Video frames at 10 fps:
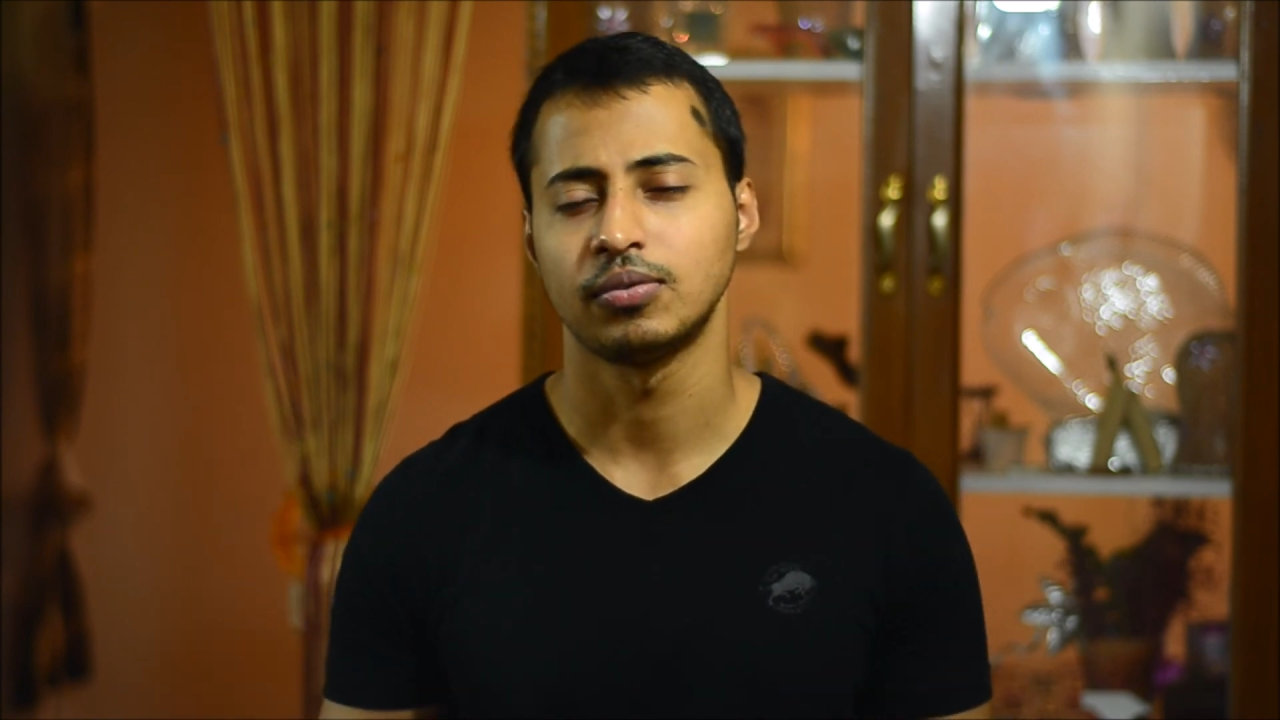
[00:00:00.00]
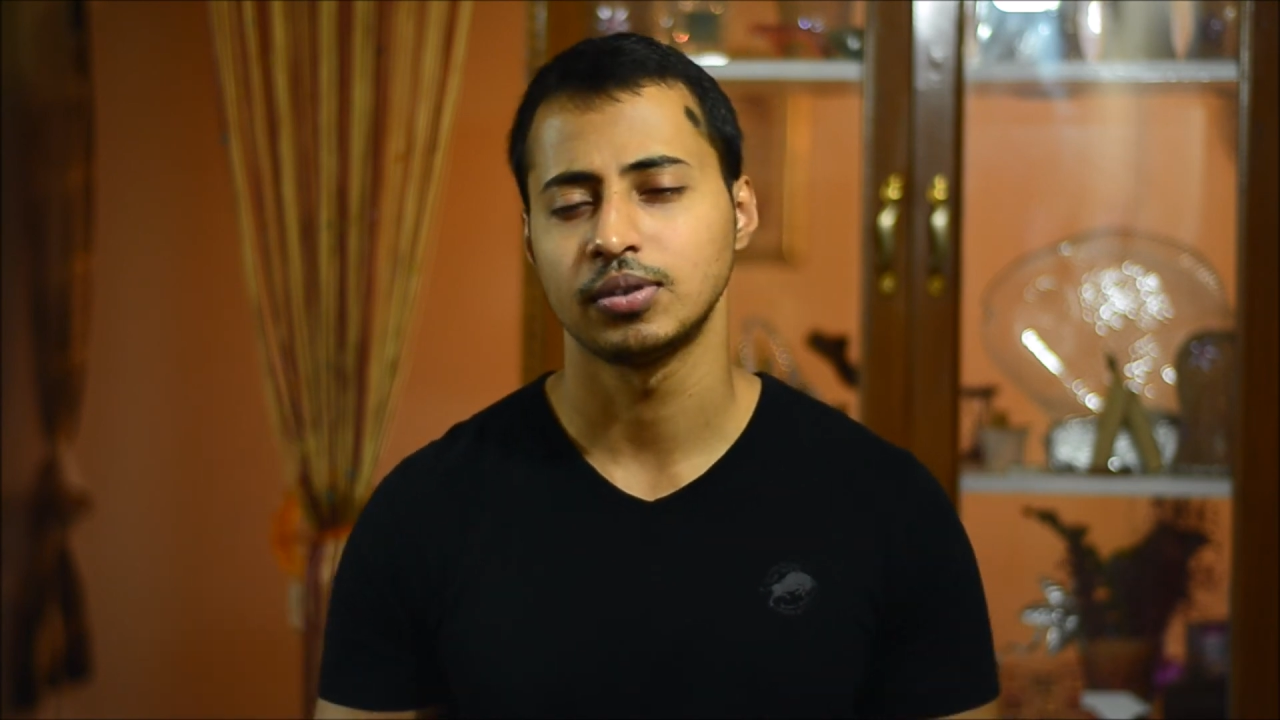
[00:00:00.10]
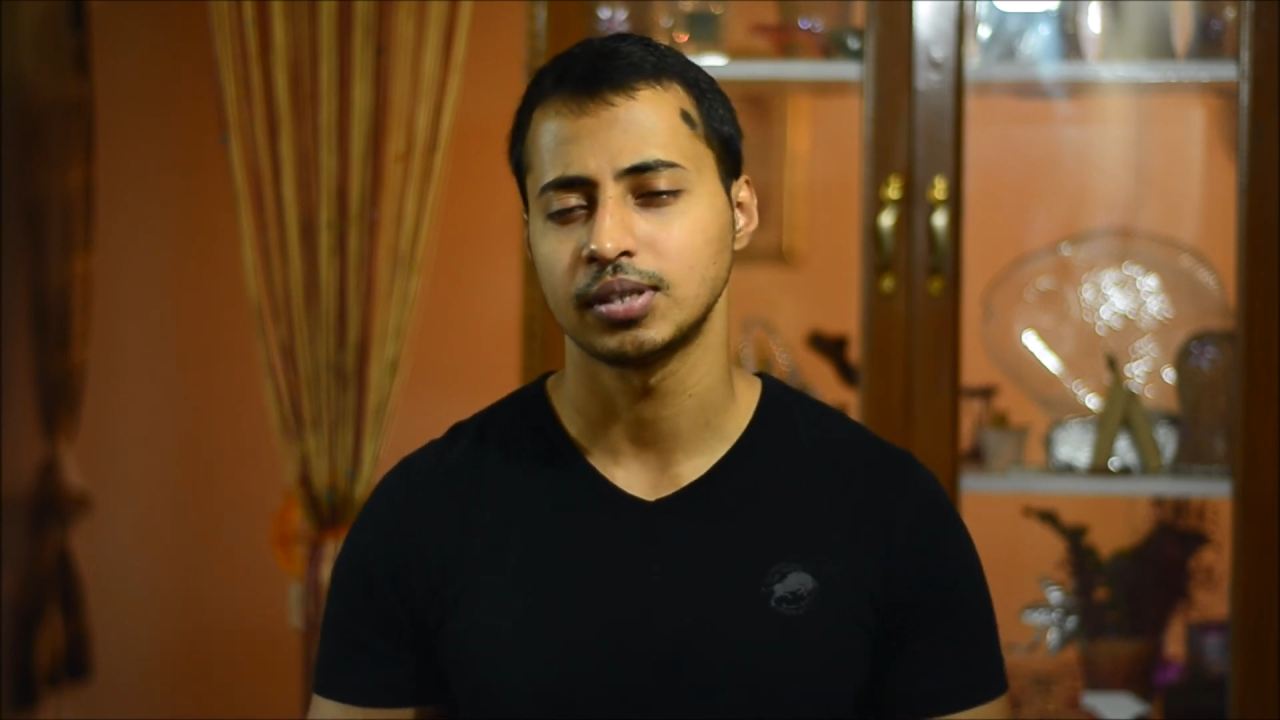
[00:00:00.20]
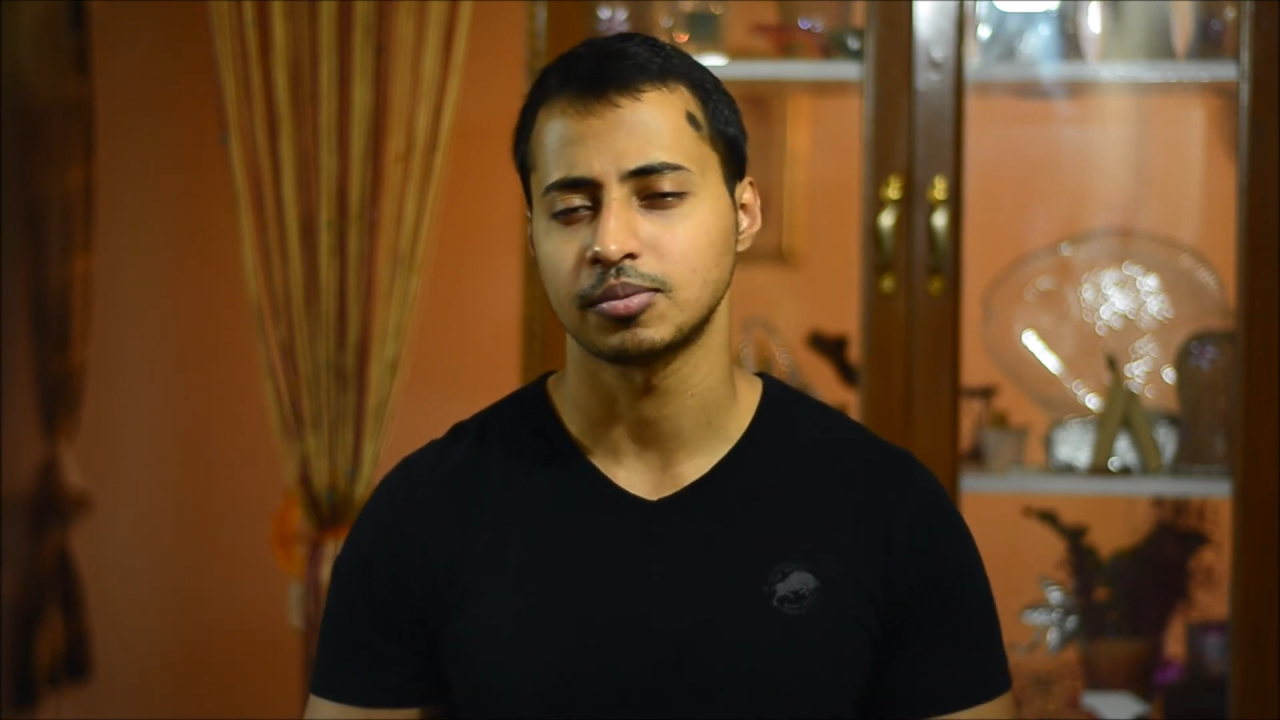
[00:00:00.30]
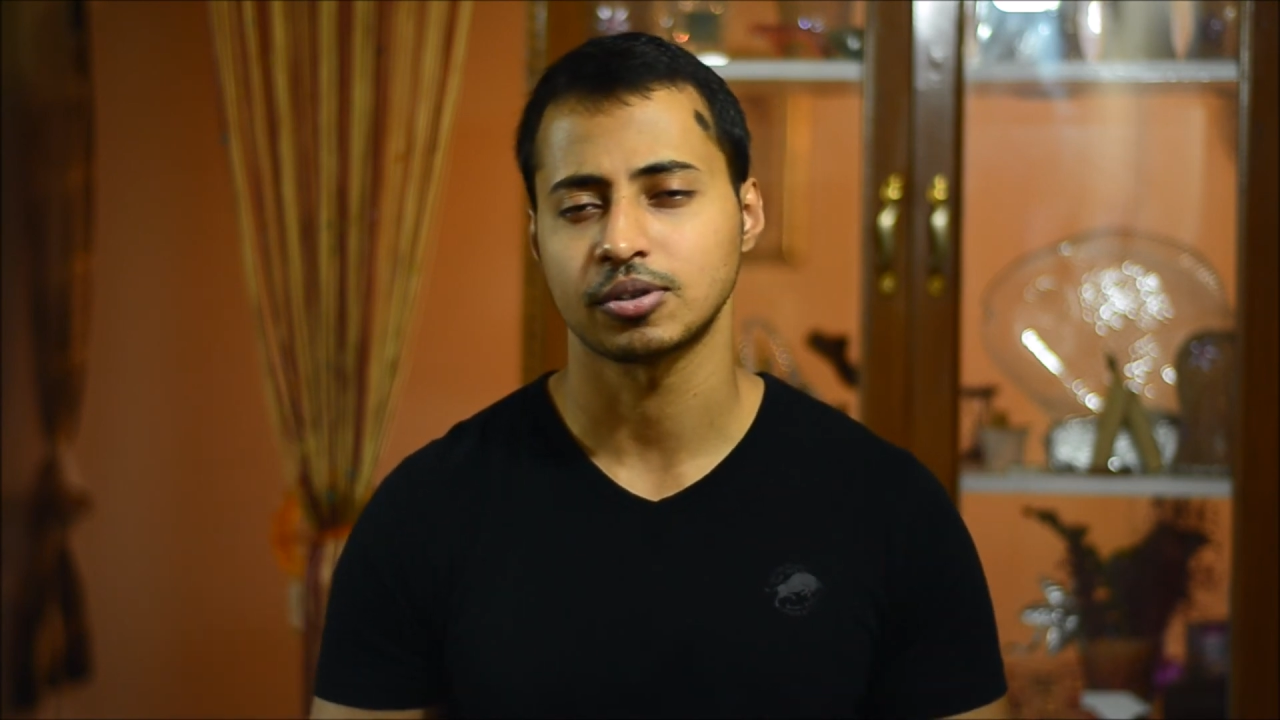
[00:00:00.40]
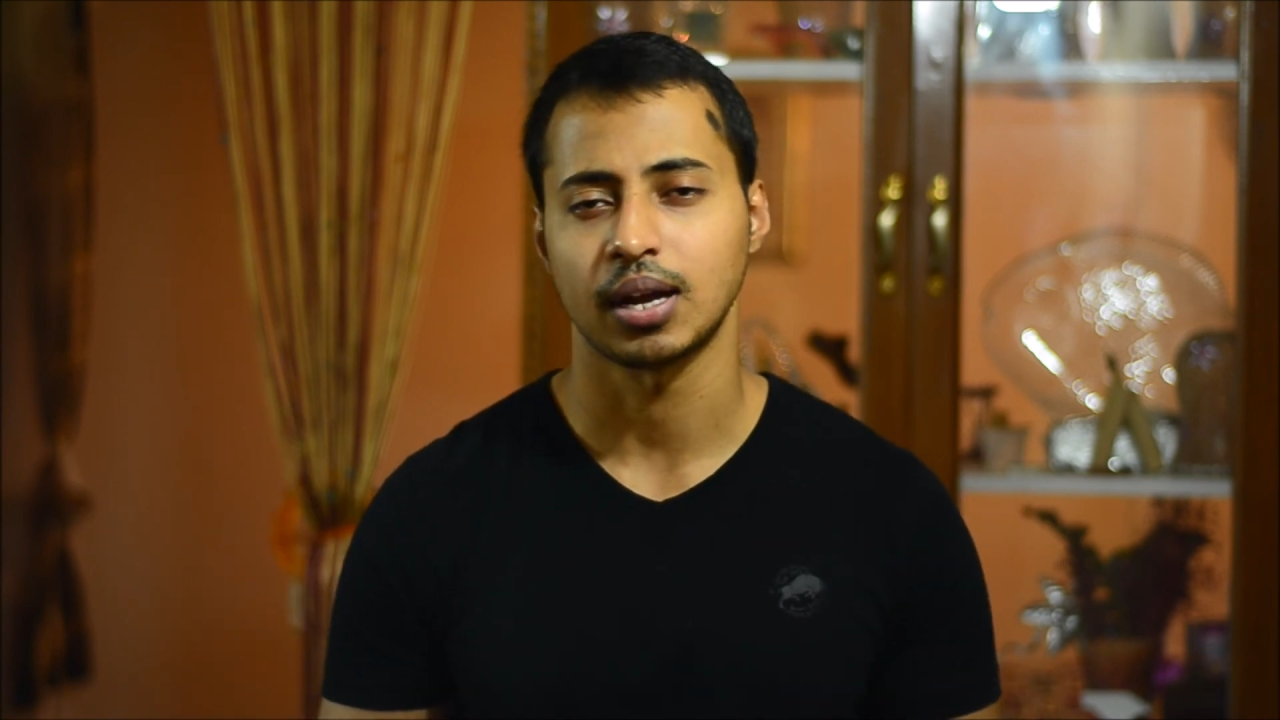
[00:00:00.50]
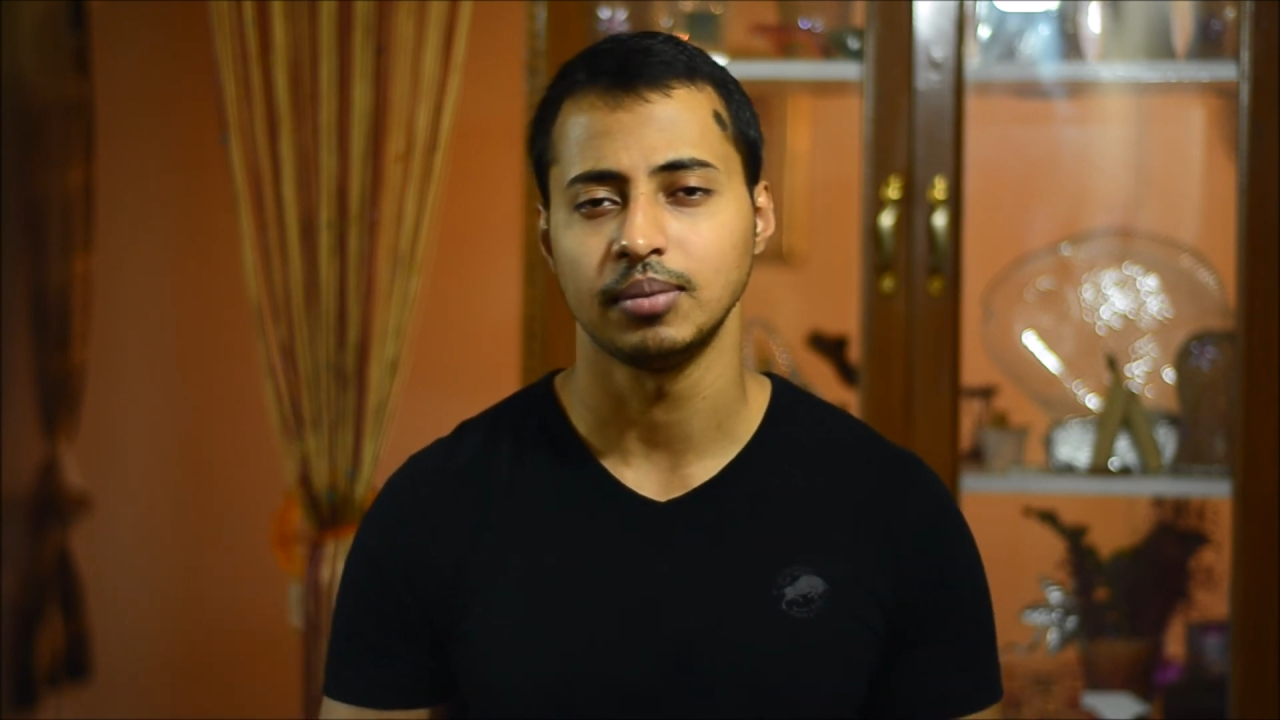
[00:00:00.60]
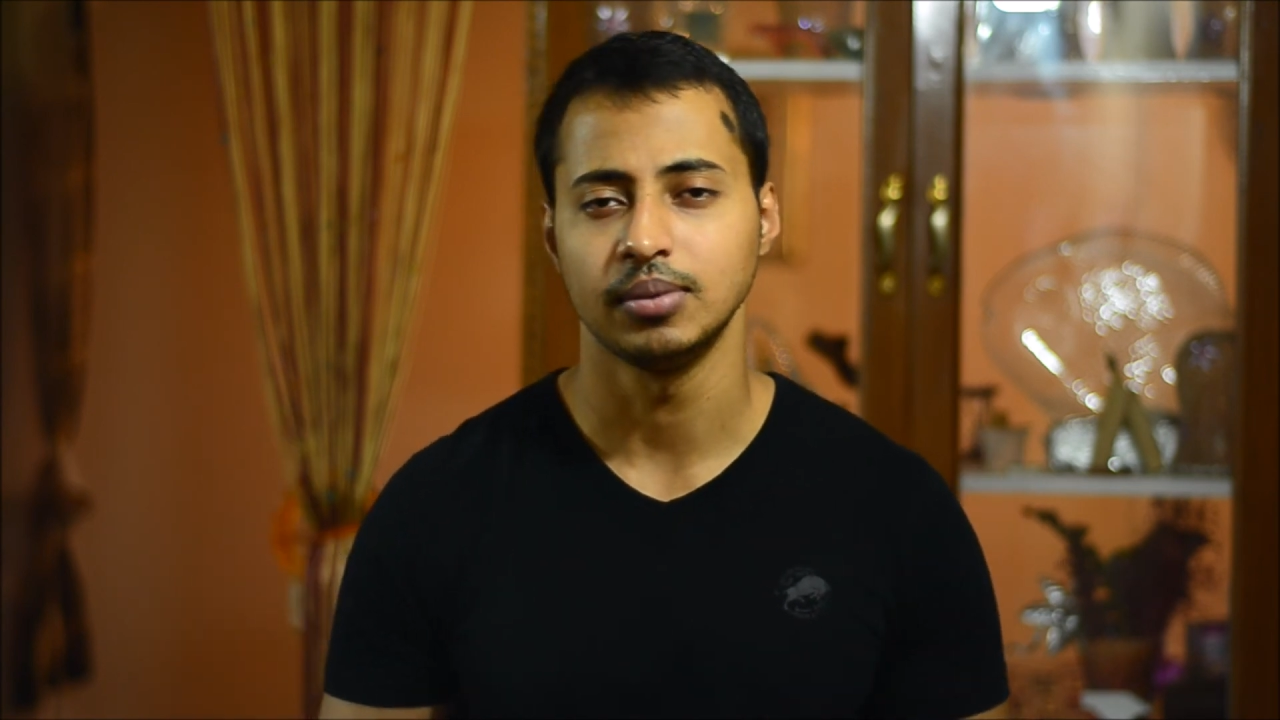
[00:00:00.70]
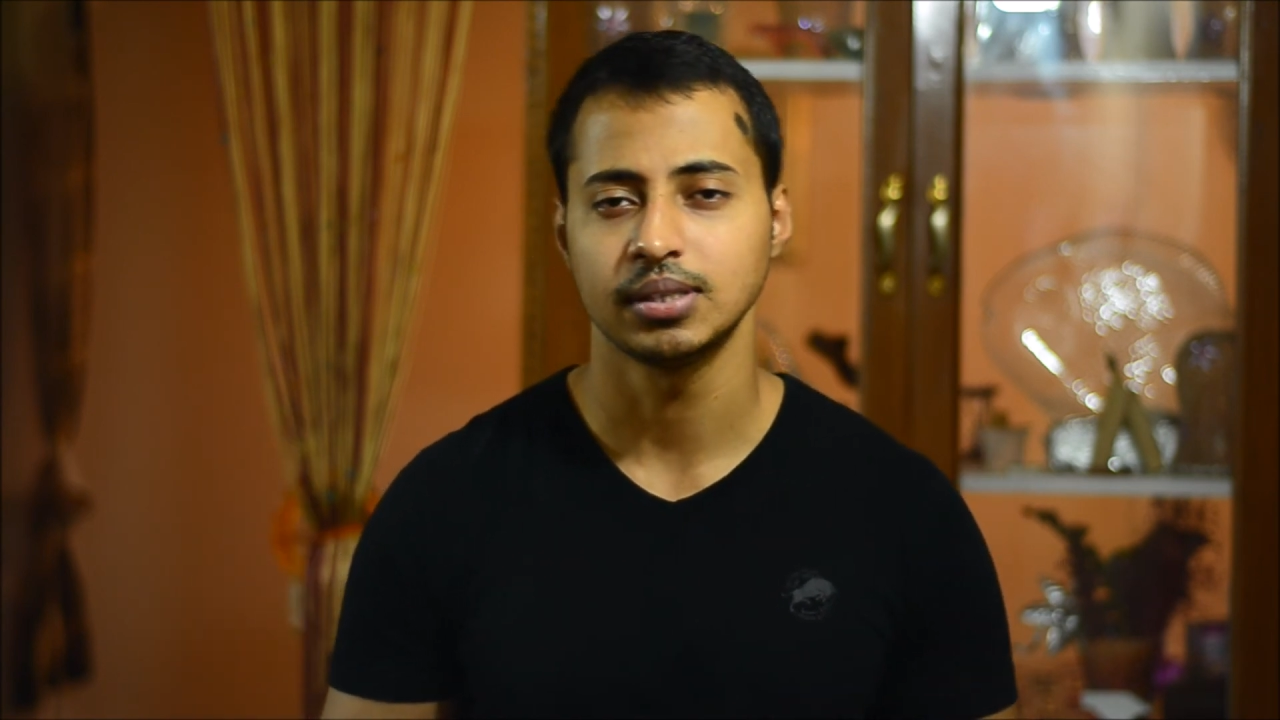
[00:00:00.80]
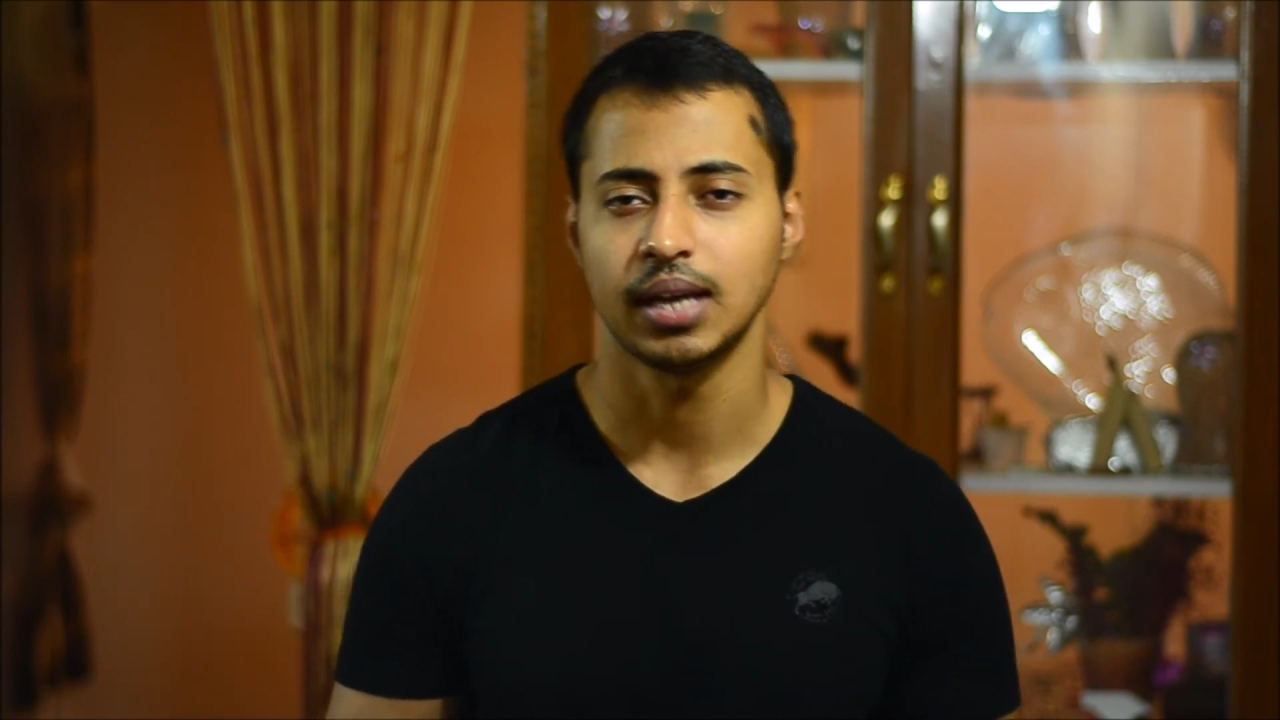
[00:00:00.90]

subscribers.